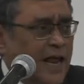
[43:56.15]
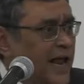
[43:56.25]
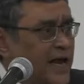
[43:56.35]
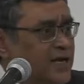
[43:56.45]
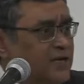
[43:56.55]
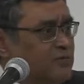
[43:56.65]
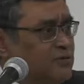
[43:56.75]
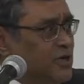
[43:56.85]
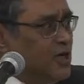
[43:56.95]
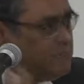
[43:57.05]
and it
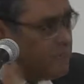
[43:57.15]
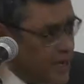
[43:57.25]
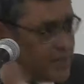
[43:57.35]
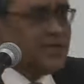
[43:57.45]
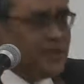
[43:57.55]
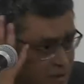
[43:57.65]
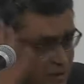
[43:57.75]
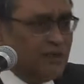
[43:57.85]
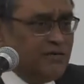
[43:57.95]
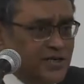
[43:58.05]
was amazing,
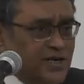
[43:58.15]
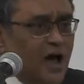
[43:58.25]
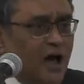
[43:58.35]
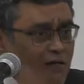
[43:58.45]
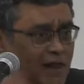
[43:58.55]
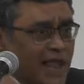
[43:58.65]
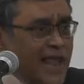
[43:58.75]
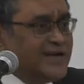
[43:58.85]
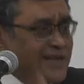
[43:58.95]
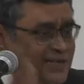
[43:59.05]
astonishing how
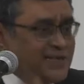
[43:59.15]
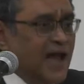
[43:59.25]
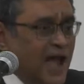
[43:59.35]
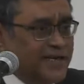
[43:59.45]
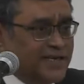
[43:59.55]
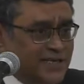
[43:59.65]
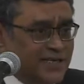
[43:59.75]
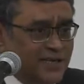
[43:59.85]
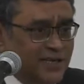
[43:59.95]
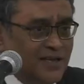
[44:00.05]
late at night
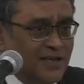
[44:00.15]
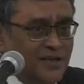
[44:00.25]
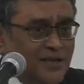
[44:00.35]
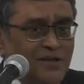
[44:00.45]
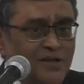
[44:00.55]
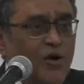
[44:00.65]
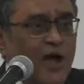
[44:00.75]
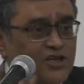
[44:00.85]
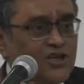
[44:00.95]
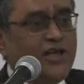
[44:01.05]
you
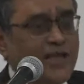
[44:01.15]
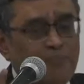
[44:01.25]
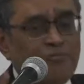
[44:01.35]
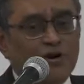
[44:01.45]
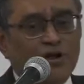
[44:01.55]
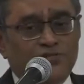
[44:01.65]
actually came across